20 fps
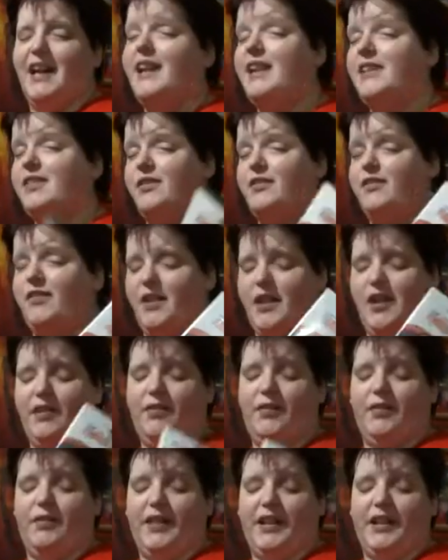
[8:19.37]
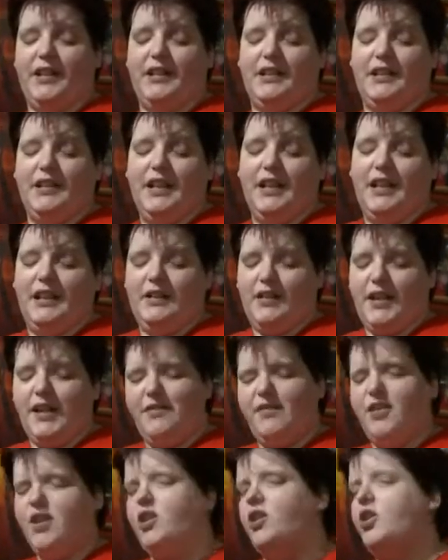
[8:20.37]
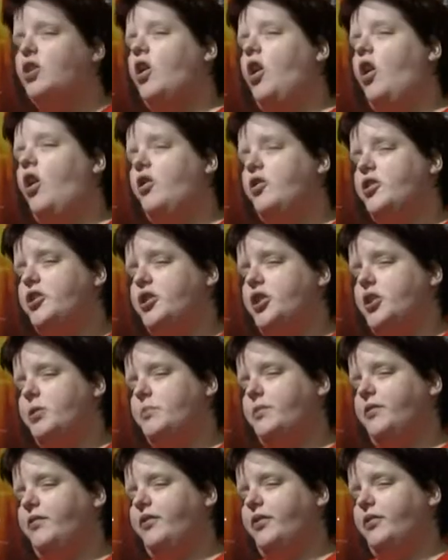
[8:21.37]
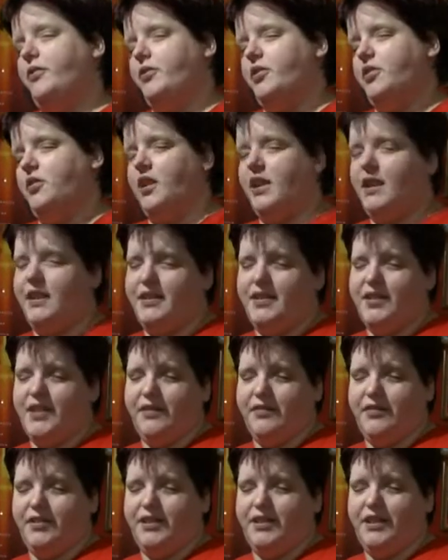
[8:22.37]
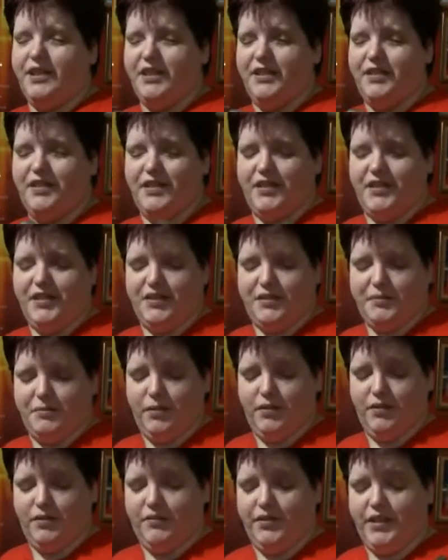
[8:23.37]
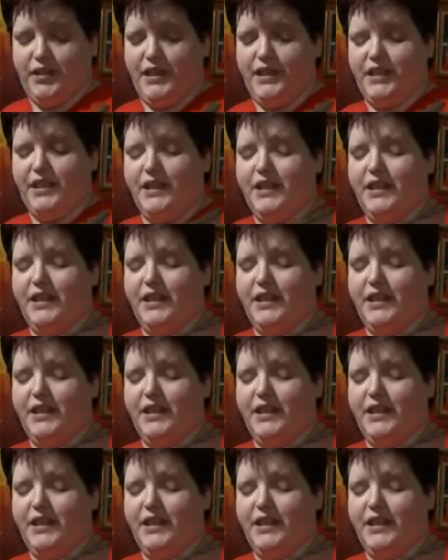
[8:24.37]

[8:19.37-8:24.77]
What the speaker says: And that's another thing, that even the costumes feel slightly 70s in this movie.